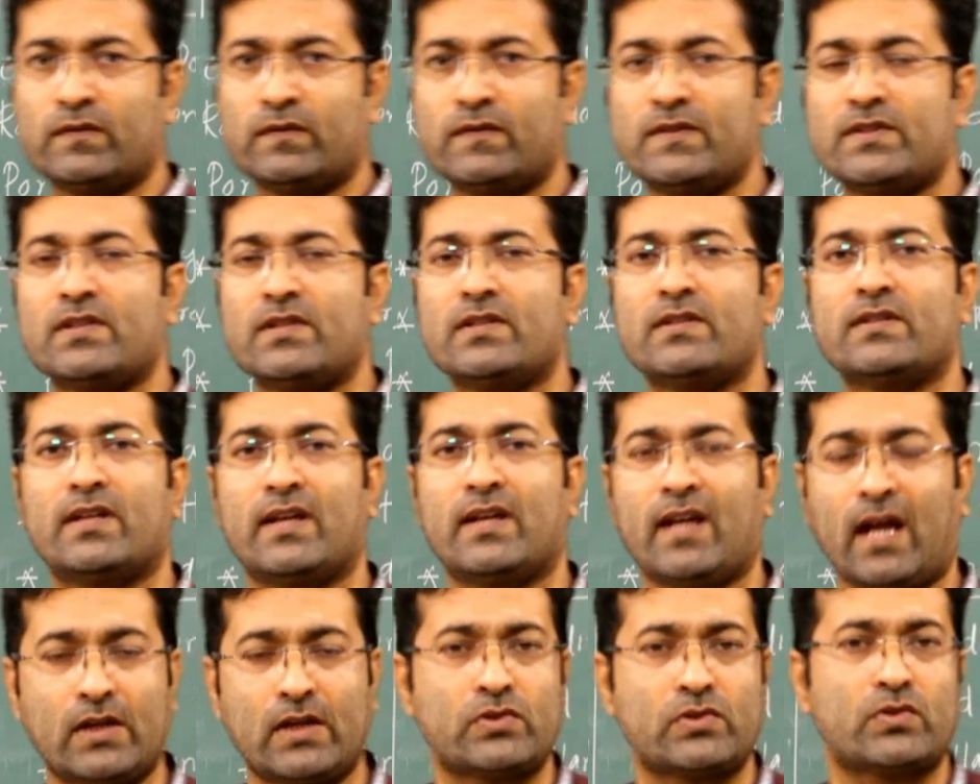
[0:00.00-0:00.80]
which is a
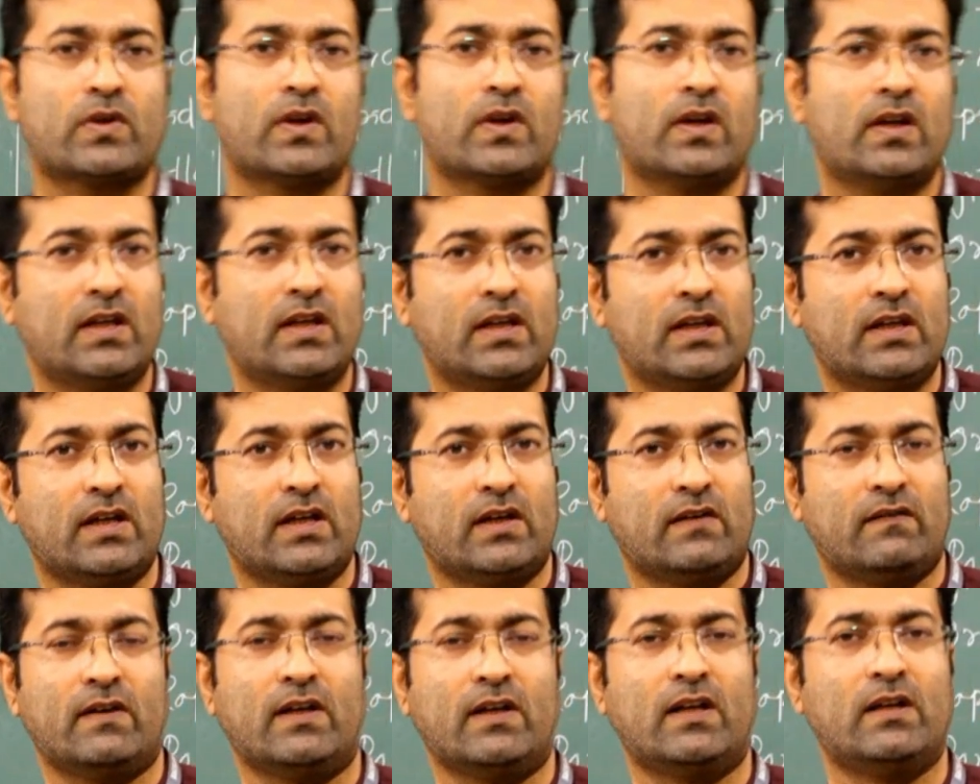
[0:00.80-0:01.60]
naturally
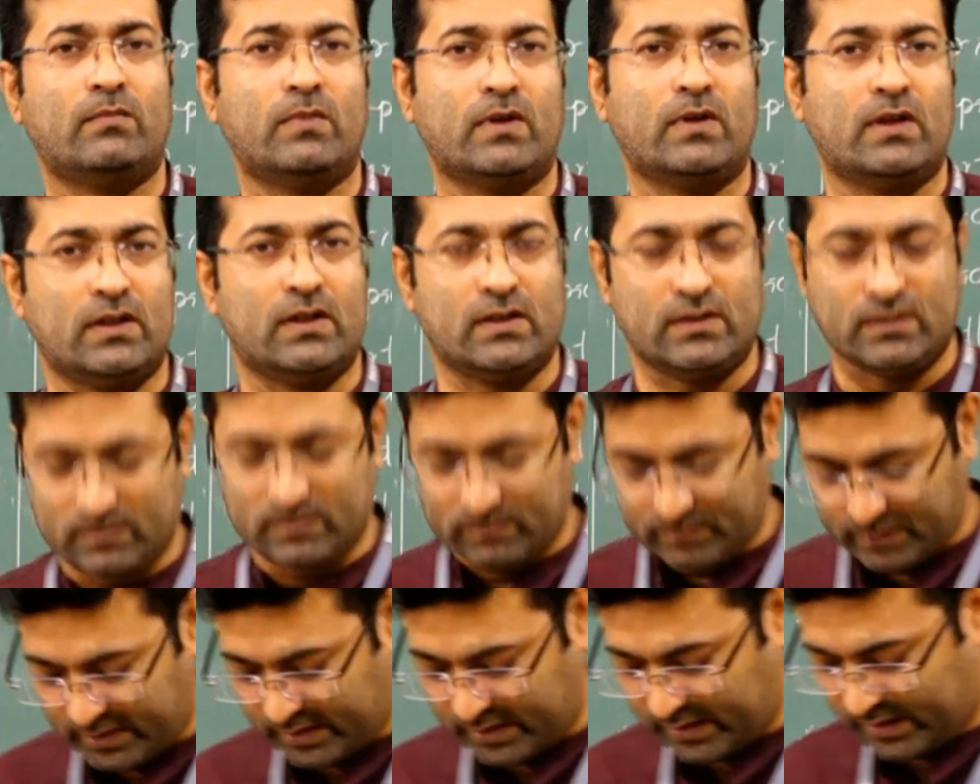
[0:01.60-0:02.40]
available
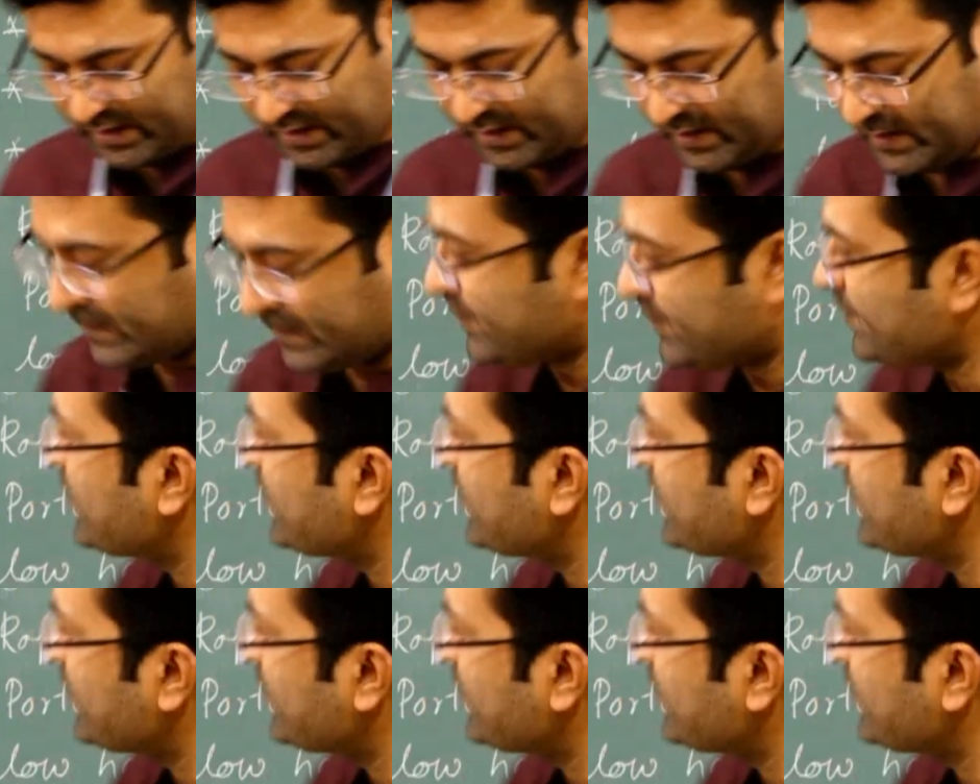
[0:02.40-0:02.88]
material.